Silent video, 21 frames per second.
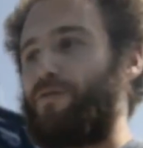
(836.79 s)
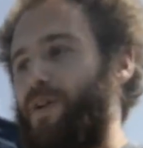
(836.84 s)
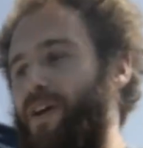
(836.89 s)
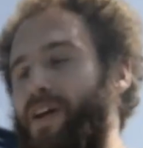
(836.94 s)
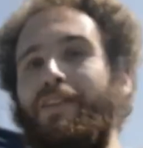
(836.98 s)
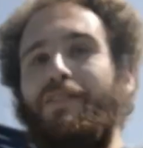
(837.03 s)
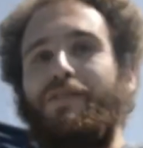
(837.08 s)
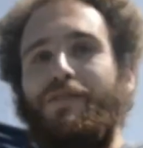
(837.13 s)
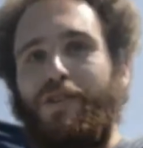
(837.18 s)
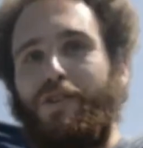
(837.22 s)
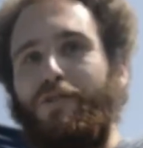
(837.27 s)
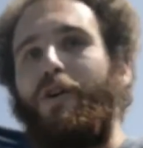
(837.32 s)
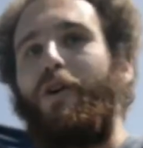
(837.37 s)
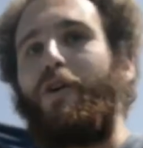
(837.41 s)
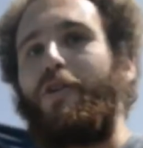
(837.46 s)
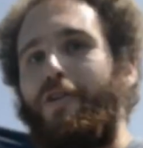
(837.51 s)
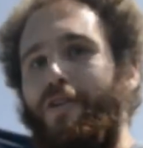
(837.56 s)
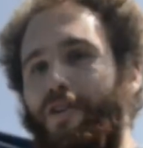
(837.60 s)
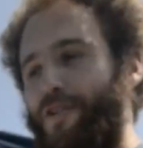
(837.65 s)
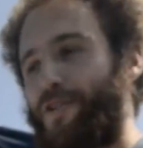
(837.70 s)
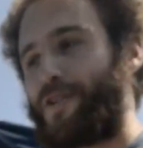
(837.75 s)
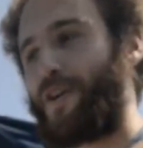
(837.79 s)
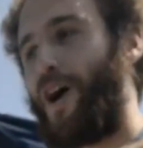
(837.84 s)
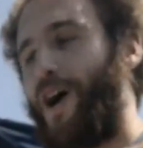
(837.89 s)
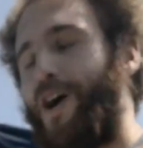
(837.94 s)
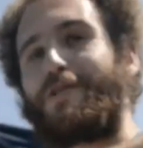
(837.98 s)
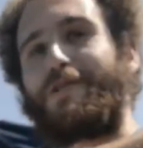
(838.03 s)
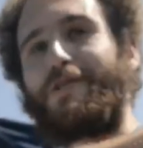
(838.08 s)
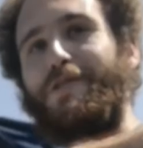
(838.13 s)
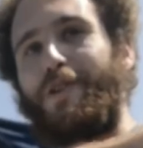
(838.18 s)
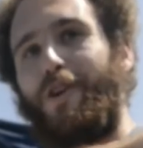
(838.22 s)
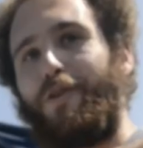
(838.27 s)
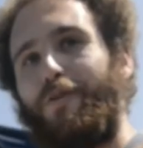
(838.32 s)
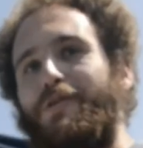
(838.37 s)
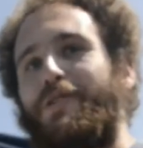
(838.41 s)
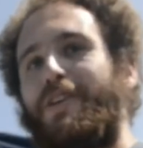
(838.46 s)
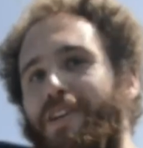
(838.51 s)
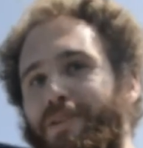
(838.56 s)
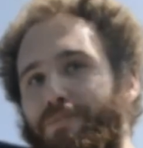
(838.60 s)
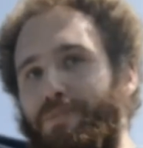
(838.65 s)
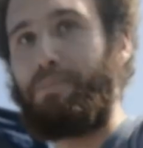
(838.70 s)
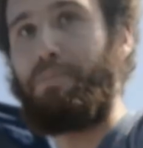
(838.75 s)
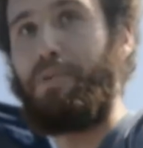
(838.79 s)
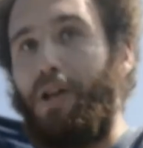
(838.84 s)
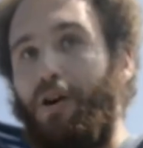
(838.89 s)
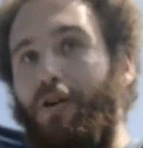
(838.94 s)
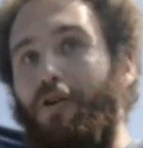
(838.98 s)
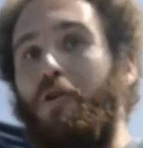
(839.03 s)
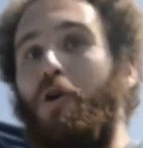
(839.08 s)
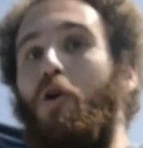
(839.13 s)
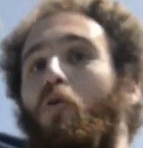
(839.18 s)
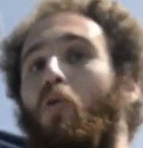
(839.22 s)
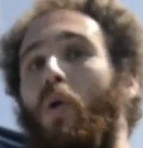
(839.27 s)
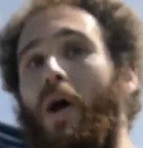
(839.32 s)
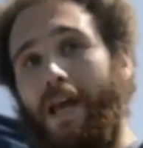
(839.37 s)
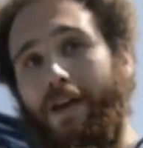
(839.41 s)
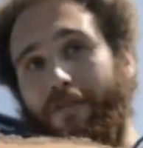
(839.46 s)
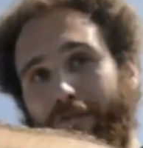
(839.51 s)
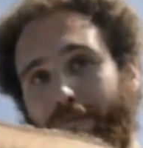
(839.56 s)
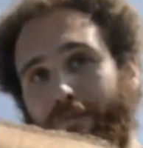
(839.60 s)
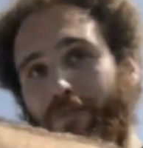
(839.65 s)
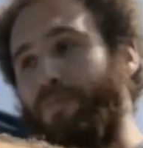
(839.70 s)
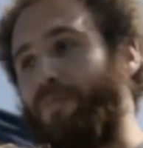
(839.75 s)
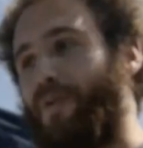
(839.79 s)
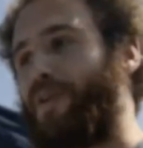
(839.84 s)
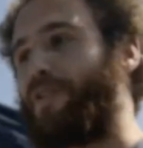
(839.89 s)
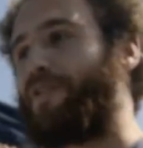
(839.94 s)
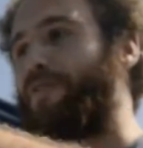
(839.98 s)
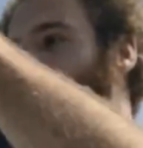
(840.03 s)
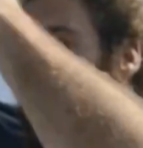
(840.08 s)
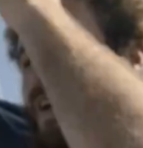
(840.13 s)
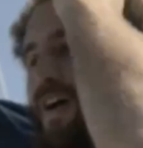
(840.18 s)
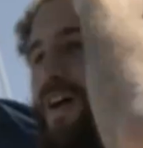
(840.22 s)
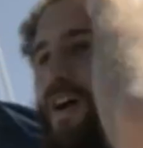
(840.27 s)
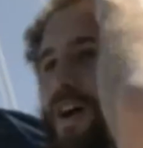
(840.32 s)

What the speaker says: the wind, so you know your exhaust is always going to be blown away from the boat,